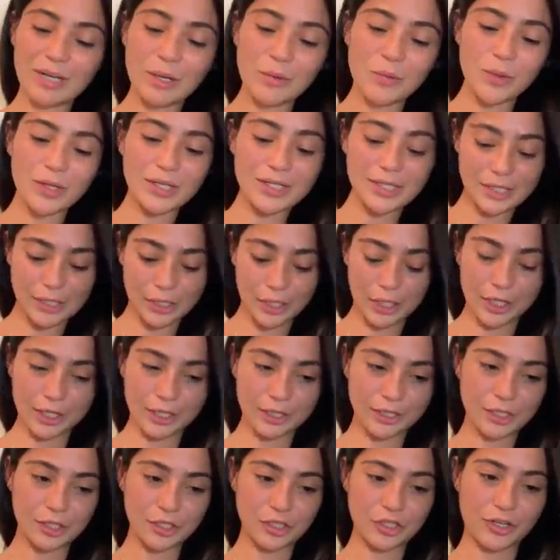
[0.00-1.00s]
What does it
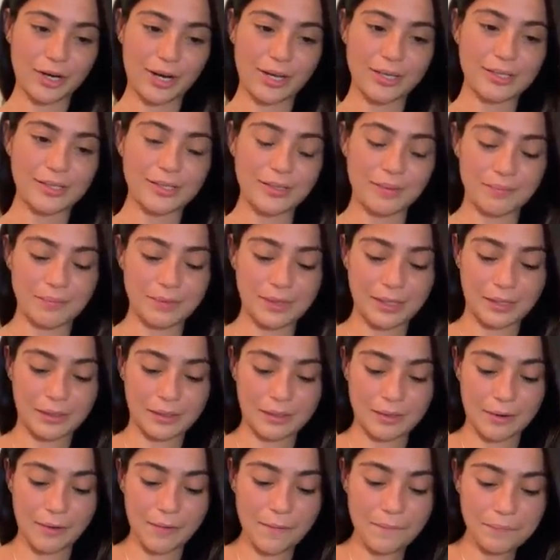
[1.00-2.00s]
hurt to try something,
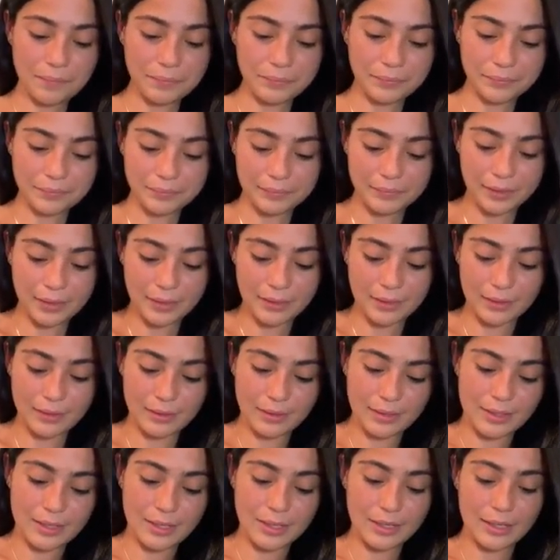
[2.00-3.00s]
you know?
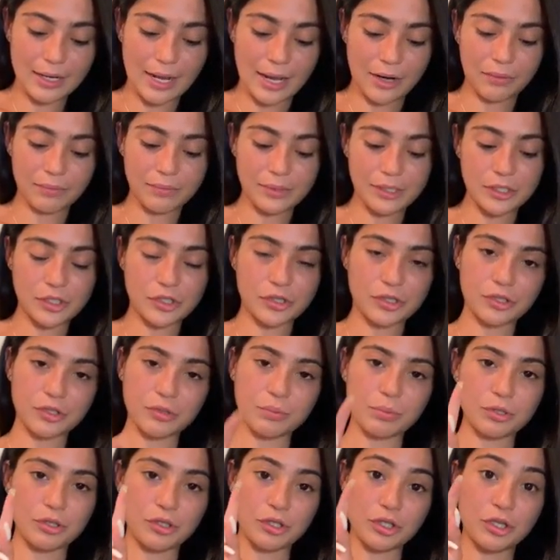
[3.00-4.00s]
A Nano Mister is
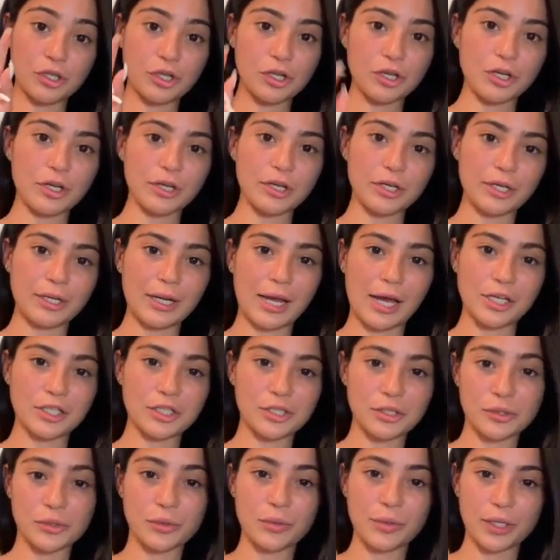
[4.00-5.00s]
supposed to cure your
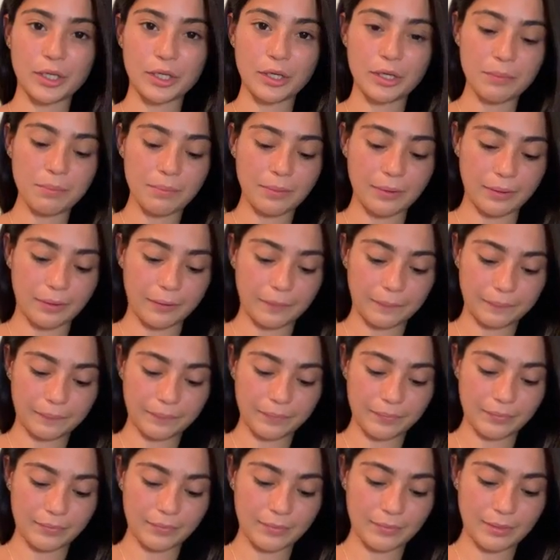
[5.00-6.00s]
lashes quicker, but
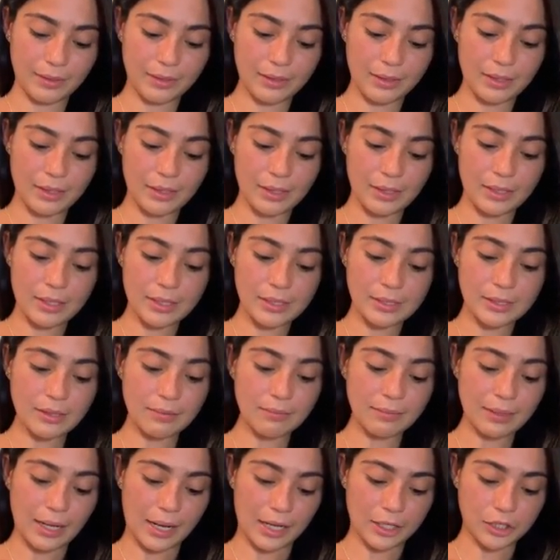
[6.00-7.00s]

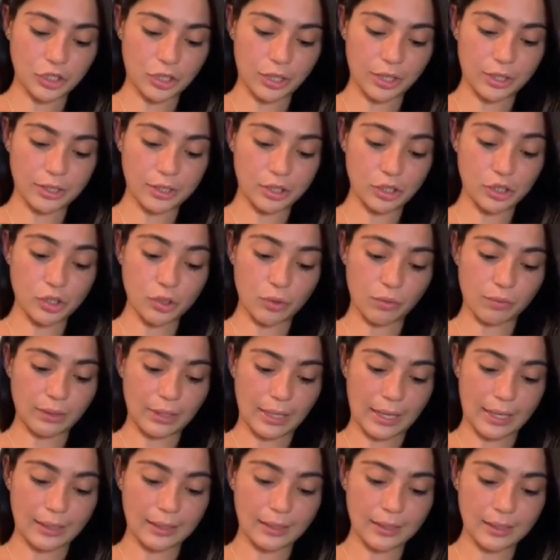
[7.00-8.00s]
some Lash artists don't
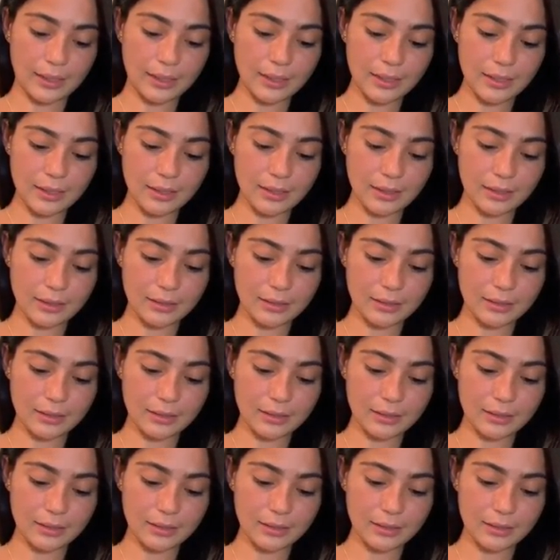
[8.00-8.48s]
like it.